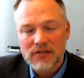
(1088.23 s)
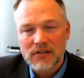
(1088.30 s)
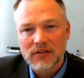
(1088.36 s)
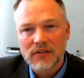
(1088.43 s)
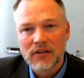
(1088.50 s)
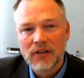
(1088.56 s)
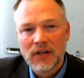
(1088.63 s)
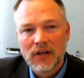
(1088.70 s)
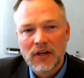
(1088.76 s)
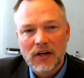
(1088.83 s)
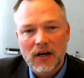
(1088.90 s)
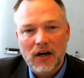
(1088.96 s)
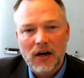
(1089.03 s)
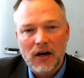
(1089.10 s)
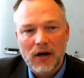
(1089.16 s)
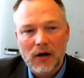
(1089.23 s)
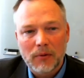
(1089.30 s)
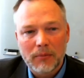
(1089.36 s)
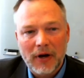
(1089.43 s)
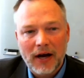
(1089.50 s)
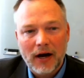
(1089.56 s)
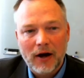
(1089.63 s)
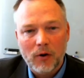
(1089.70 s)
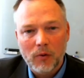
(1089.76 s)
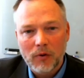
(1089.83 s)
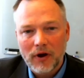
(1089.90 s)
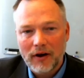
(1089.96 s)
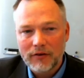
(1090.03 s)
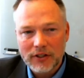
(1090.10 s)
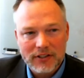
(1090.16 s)
And how
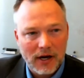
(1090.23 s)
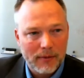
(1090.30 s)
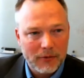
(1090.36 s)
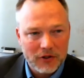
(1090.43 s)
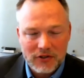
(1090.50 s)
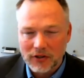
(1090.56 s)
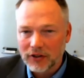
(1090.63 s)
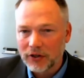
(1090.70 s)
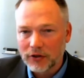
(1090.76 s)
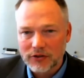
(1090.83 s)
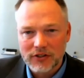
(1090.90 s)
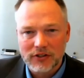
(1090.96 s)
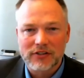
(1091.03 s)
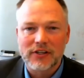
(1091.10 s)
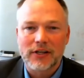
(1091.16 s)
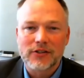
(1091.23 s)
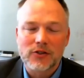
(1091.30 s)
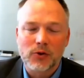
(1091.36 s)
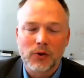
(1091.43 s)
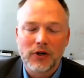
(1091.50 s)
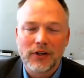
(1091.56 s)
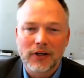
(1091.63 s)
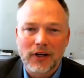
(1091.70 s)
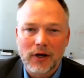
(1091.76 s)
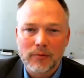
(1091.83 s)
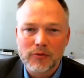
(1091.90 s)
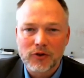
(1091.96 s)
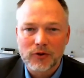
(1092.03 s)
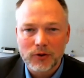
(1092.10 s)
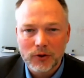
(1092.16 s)
every time there's a little success story that
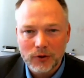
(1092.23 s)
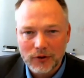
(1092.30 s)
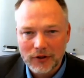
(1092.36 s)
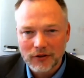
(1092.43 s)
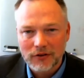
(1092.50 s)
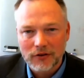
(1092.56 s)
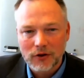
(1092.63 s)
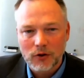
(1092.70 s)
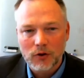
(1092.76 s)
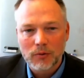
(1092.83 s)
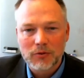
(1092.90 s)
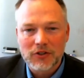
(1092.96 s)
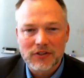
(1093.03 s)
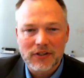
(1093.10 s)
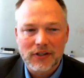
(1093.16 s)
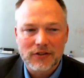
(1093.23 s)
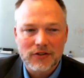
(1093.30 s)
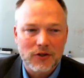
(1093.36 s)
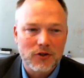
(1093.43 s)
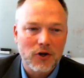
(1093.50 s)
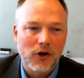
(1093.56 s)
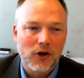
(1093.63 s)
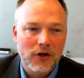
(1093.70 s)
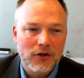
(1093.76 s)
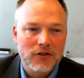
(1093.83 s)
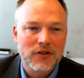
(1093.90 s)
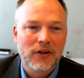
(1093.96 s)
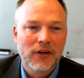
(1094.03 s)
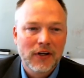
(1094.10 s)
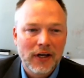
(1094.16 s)
comes through, the group just gets a charge
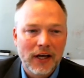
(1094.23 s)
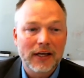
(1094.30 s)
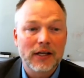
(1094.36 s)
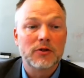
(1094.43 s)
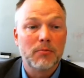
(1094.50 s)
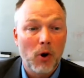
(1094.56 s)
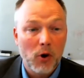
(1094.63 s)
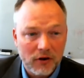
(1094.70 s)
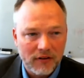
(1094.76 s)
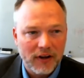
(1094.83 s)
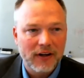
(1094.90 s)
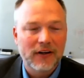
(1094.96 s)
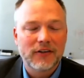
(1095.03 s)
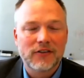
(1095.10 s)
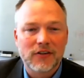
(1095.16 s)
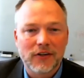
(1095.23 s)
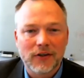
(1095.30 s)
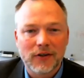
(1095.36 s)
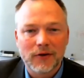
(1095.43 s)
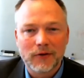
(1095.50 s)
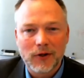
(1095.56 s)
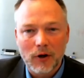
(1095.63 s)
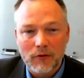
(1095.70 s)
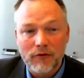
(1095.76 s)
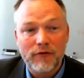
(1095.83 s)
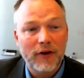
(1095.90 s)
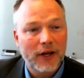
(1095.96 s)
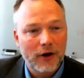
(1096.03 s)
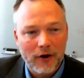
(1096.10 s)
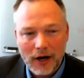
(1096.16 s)
and gets motivated to,
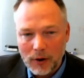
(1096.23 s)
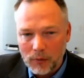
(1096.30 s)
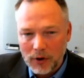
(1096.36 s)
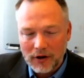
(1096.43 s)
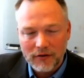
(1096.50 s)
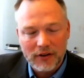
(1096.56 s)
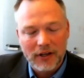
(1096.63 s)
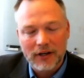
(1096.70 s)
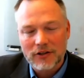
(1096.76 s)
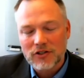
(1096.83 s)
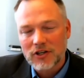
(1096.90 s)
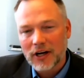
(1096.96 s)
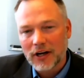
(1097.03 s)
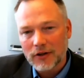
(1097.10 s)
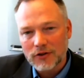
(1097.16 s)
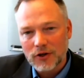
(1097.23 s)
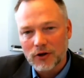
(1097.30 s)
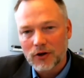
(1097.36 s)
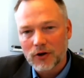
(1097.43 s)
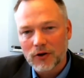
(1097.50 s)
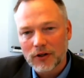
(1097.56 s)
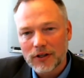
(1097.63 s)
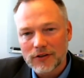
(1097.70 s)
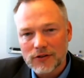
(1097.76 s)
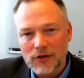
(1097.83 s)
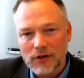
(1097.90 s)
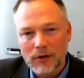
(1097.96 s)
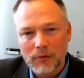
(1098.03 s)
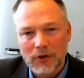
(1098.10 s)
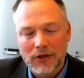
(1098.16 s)
figure out whatever the next challenge or hurdle is so
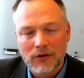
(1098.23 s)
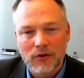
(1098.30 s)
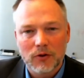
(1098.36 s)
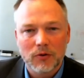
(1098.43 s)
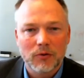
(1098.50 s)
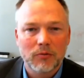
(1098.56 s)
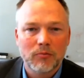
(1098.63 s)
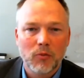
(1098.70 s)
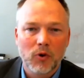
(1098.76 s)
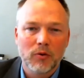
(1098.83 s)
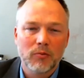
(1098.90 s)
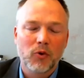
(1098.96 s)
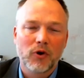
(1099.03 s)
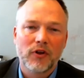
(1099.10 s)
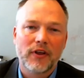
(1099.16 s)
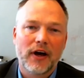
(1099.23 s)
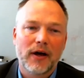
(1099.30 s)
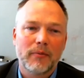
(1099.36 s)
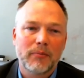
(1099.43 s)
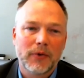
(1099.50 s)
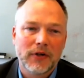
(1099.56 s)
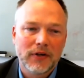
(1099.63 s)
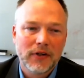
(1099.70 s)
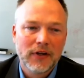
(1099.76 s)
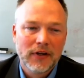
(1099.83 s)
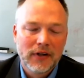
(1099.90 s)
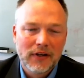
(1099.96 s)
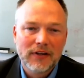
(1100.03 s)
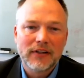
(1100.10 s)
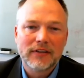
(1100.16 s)
that we can do more and more of that. But
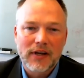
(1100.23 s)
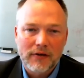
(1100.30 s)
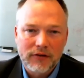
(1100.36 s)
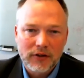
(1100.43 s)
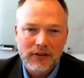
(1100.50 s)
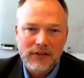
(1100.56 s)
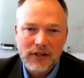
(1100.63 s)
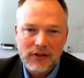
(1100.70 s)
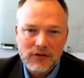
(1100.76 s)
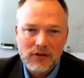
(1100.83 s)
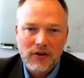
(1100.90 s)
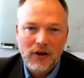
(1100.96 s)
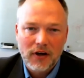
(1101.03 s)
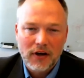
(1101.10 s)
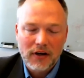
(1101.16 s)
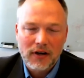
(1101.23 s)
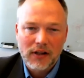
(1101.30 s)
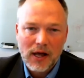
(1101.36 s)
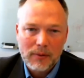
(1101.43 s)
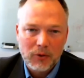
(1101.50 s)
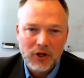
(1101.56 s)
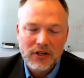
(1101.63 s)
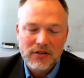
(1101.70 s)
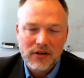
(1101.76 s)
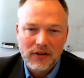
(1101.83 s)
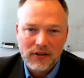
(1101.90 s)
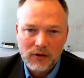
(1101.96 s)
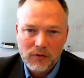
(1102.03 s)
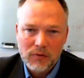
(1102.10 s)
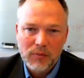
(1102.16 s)
it definitely takes collaboration. I
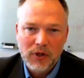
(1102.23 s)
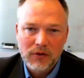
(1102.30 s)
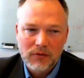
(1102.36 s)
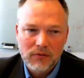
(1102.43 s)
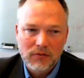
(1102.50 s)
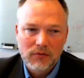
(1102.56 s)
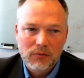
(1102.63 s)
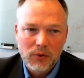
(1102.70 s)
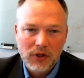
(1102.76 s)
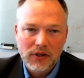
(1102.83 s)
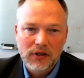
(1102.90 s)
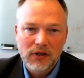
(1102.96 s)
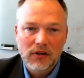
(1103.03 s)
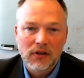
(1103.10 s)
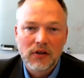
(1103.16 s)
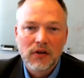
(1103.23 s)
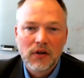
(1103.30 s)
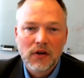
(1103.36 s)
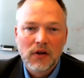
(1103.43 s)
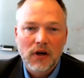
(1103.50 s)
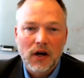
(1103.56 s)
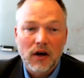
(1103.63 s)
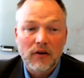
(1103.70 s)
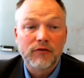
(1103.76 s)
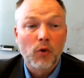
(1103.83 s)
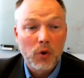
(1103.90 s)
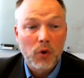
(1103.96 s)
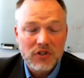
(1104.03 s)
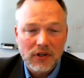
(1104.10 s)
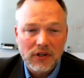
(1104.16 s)
think we've been really
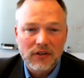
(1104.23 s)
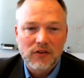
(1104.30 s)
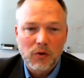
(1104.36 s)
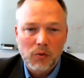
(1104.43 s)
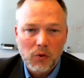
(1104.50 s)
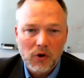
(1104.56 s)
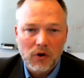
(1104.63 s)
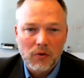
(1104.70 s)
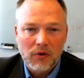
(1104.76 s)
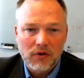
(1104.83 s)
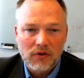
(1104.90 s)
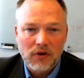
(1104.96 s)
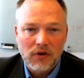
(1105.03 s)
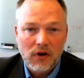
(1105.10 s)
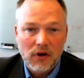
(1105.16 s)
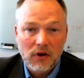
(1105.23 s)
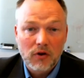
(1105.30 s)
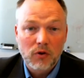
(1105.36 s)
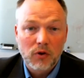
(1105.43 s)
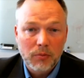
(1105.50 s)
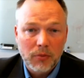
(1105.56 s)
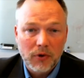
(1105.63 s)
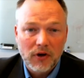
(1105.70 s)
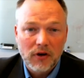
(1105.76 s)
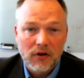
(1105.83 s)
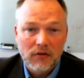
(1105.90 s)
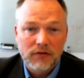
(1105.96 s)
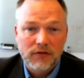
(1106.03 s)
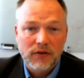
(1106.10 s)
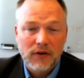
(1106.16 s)
fortunate to work with a group of
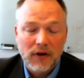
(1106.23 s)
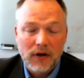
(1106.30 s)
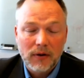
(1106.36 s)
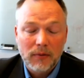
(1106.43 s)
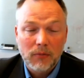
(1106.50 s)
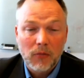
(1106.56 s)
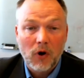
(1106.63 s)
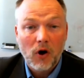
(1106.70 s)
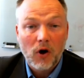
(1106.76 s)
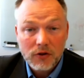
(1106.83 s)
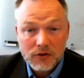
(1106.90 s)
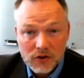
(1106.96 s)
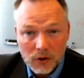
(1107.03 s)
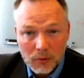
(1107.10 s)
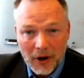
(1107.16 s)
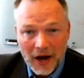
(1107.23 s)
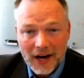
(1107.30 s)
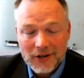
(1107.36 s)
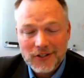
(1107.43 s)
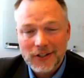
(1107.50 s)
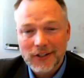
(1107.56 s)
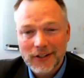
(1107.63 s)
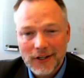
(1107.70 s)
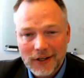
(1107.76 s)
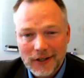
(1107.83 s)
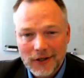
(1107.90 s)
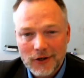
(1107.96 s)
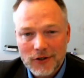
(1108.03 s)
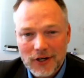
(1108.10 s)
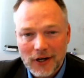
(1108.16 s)
also passionate and
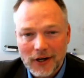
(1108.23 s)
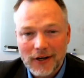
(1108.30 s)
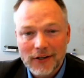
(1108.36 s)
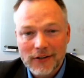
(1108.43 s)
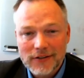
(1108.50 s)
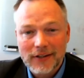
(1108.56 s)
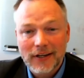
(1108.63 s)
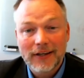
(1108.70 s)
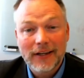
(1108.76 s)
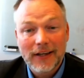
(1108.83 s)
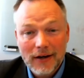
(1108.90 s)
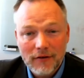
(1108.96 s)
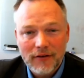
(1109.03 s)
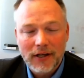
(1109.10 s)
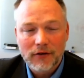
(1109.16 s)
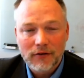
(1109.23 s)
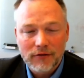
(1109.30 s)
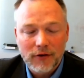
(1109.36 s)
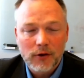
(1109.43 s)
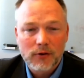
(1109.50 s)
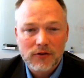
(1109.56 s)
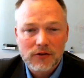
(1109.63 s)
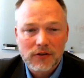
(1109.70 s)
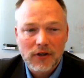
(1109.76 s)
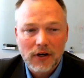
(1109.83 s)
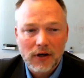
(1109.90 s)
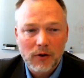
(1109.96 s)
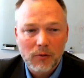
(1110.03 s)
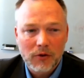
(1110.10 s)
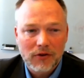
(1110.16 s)
energized and innovative folks
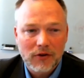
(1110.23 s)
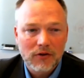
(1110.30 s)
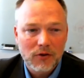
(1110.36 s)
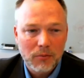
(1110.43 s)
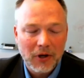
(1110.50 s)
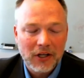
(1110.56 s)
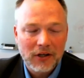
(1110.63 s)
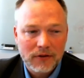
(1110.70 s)
within Humana.